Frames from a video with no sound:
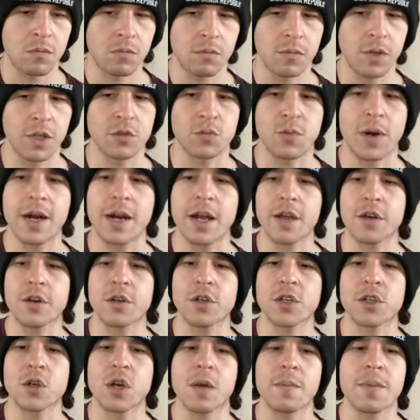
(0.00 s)
Because right now you're
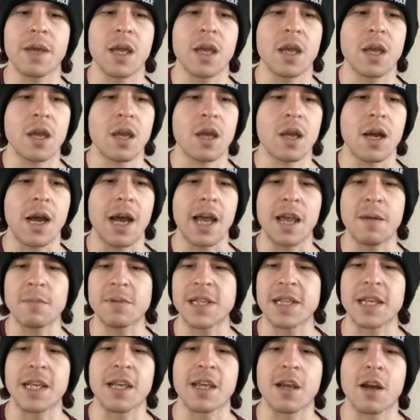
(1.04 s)
showing me, I am
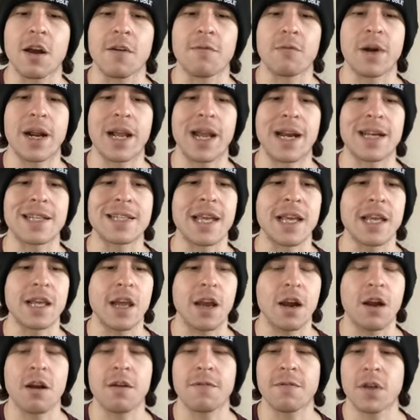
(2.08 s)
taking care of what I got to take
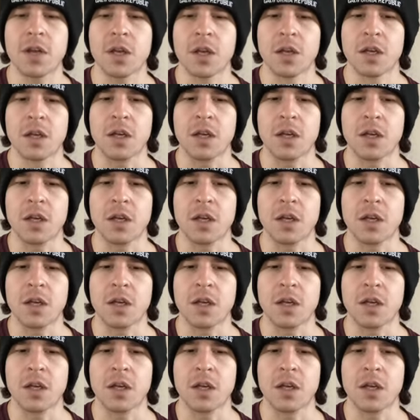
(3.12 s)
care of.